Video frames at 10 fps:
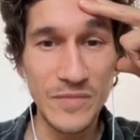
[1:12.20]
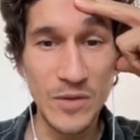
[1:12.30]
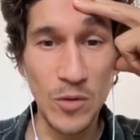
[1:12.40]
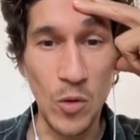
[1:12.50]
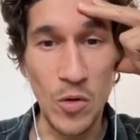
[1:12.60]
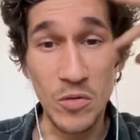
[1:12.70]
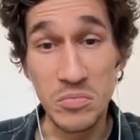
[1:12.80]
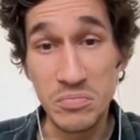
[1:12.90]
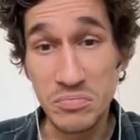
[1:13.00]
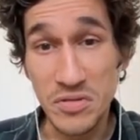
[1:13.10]
Or
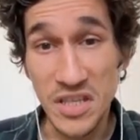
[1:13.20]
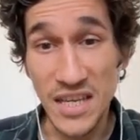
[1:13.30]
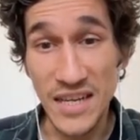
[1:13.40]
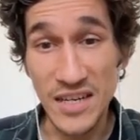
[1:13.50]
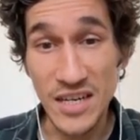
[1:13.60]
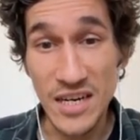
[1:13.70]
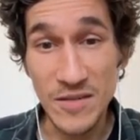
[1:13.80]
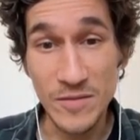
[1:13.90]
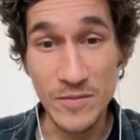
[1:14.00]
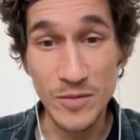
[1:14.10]
here
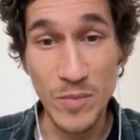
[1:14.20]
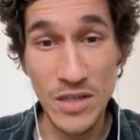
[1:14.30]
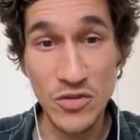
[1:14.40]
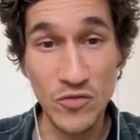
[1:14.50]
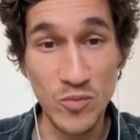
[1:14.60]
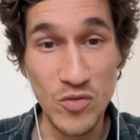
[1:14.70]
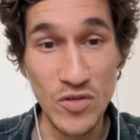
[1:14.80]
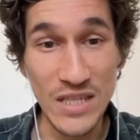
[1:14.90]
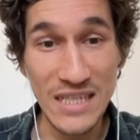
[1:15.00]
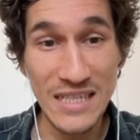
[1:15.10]
with bunch of
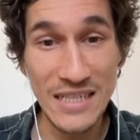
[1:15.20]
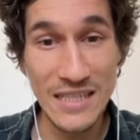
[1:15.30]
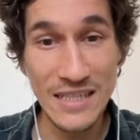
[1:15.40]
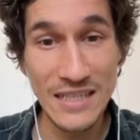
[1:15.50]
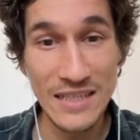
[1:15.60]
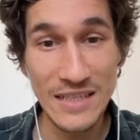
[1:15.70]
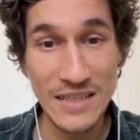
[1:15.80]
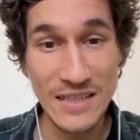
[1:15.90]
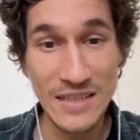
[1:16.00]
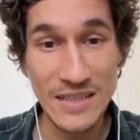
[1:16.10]
brick.
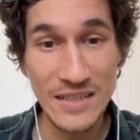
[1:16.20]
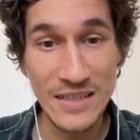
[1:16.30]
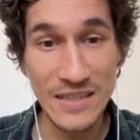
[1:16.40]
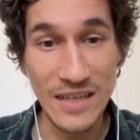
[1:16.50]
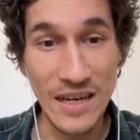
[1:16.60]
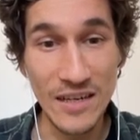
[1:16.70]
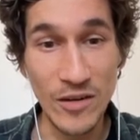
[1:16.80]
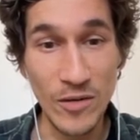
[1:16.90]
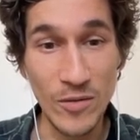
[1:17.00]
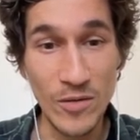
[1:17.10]
I don't
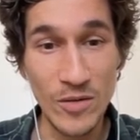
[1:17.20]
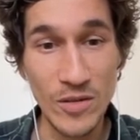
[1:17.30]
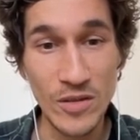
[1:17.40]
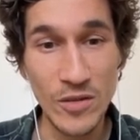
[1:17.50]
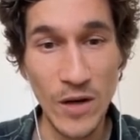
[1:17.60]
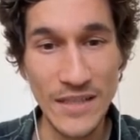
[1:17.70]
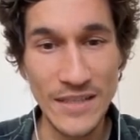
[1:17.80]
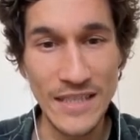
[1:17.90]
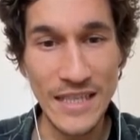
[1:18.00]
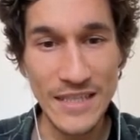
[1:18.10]
know. No, I
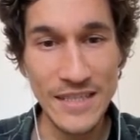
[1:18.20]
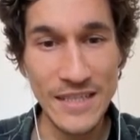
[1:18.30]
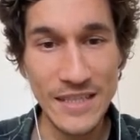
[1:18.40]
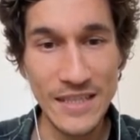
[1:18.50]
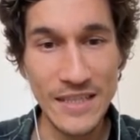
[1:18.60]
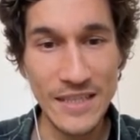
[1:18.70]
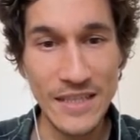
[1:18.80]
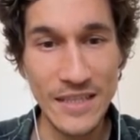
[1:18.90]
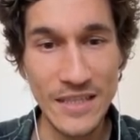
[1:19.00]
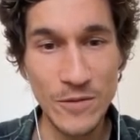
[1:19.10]
guess
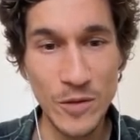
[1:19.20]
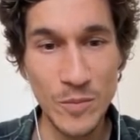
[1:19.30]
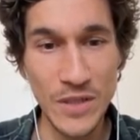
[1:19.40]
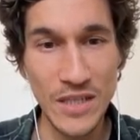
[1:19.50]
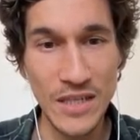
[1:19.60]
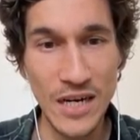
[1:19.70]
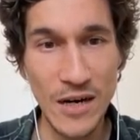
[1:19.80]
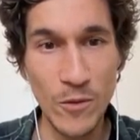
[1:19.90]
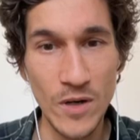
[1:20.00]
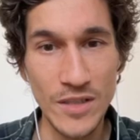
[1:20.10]
this will be
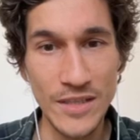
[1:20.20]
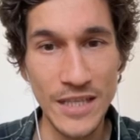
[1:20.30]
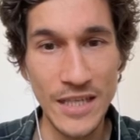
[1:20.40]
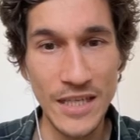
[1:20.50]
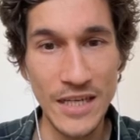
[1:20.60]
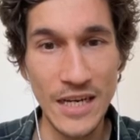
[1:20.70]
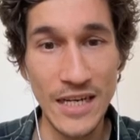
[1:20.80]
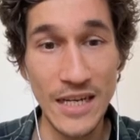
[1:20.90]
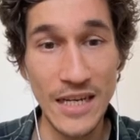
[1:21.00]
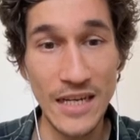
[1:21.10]
our thing,
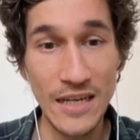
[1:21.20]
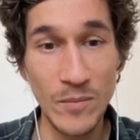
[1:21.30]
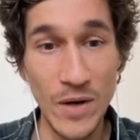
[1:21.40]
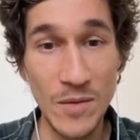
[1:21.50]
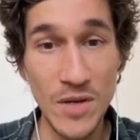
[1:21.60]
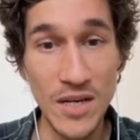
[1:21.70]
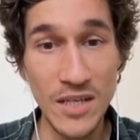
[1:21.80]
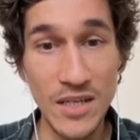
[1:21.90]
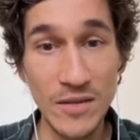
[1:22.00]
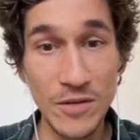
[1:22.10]
and then maybe I
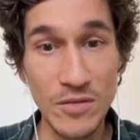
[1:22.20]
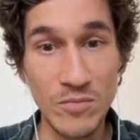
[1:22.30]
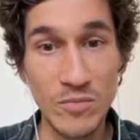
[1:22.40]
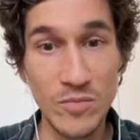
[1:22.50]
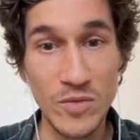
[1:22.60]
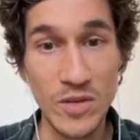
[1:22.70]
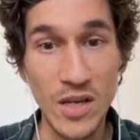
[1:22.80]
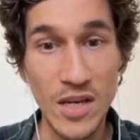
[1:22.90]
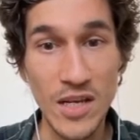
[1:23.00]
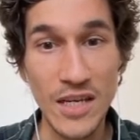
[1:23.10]
can even
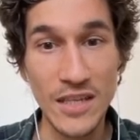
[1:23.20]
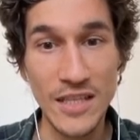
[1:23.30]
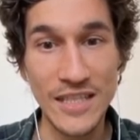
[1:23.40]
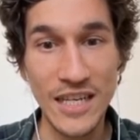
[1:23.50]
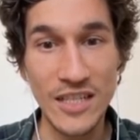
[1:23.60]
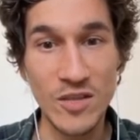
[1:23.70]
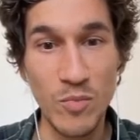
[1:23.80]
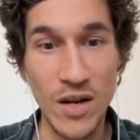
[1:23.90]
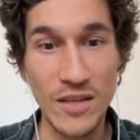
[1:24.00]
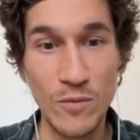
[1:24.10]
get the second
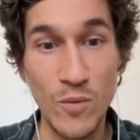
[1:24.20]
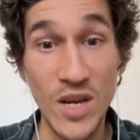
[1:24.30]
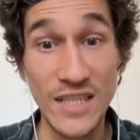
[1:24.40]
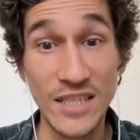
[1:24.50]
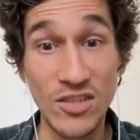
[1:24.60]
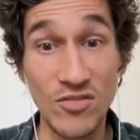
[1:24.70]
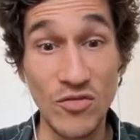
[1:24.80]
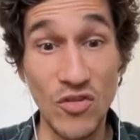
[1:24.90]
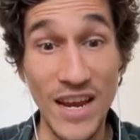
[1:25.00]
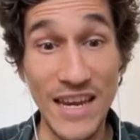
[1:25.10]
spot with
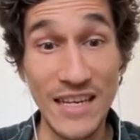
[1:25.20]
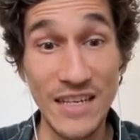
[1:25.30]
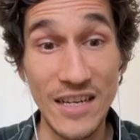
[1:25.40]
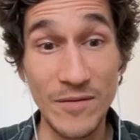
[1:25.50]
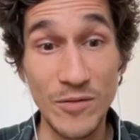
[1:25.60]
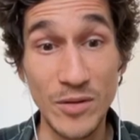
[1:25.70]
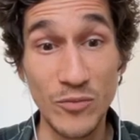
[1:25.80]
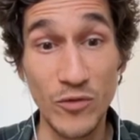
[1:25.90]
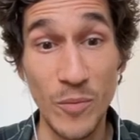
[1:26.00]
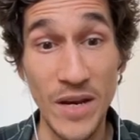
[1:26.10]
grain
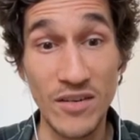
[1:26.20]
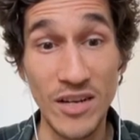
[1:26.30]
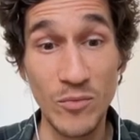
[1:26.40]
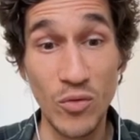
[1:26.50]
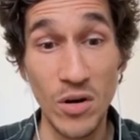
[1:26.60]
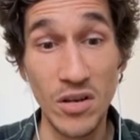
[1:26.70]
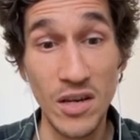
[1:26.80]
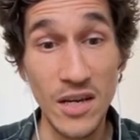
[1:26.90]
for my grain port.